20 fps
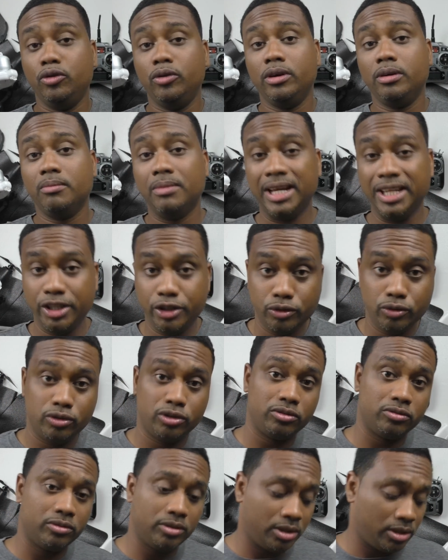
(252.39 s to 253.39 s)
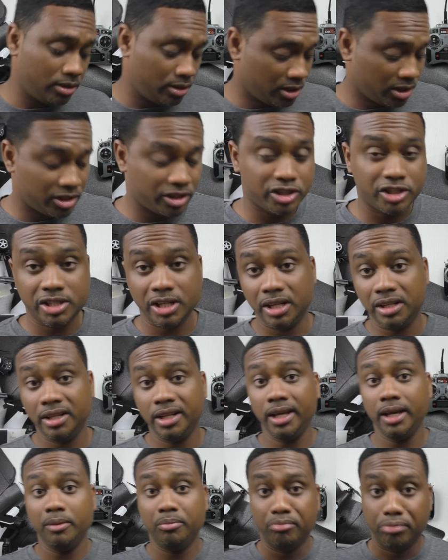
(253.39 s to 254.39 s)
doing my usual
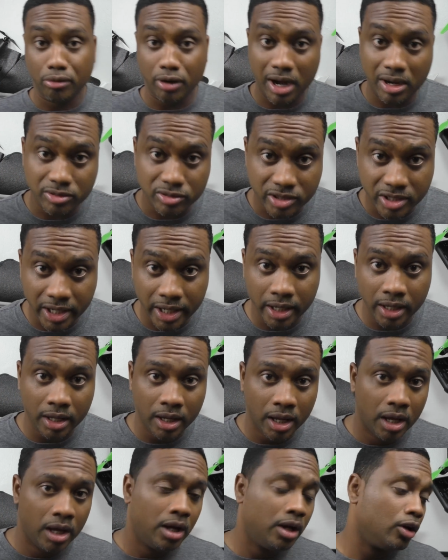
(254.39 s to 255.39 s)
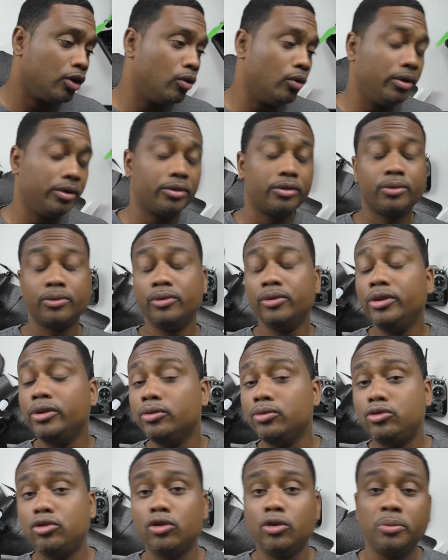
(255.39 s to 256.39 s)
Sunday browsing, going through
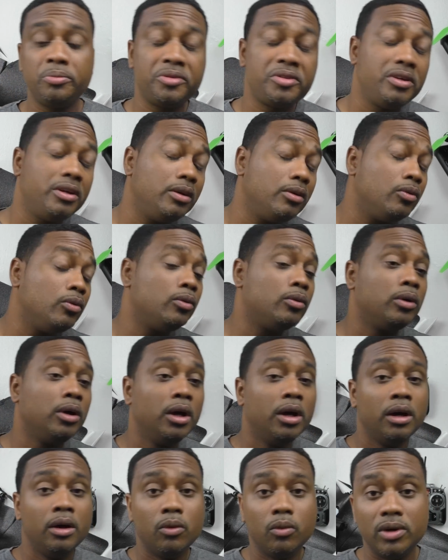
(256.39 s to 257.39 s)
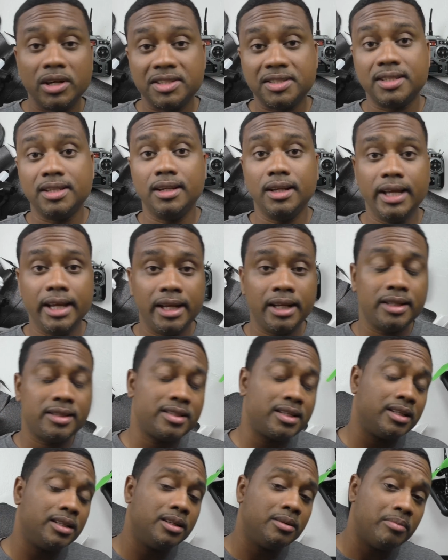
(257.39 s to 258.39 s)
YouTube, seeing what's the
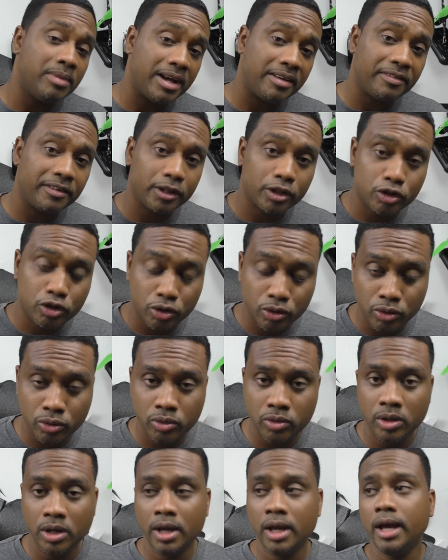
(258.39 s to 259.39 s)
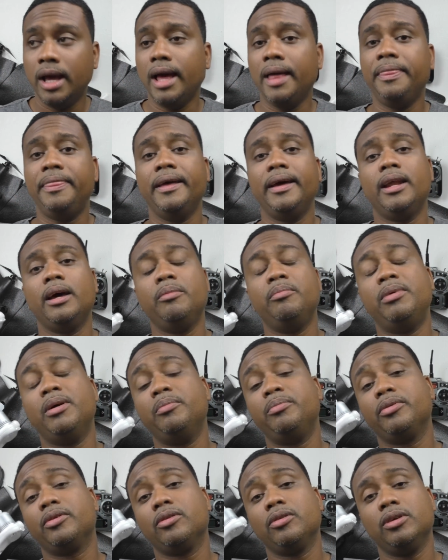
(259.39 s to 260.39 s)
latest on the Mavic 2, and then I
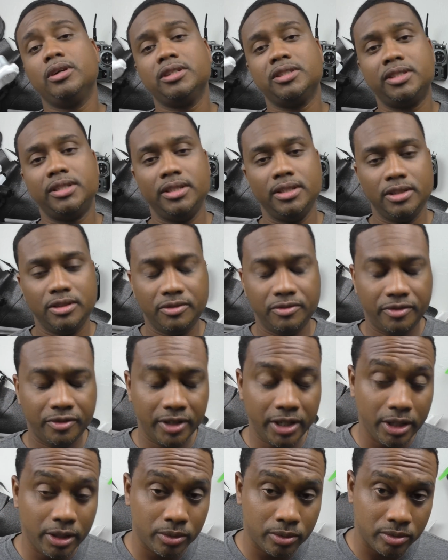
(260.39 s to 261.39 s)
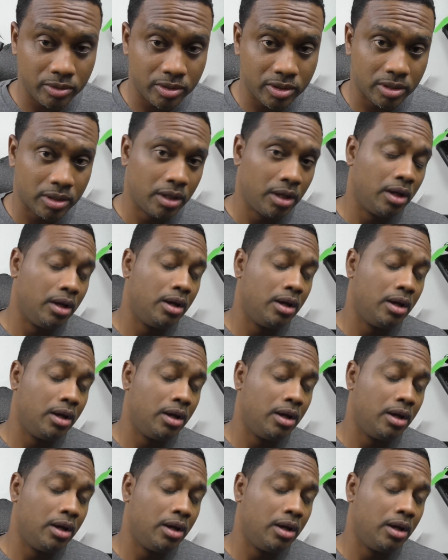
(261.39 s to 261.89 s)
bump across these videos.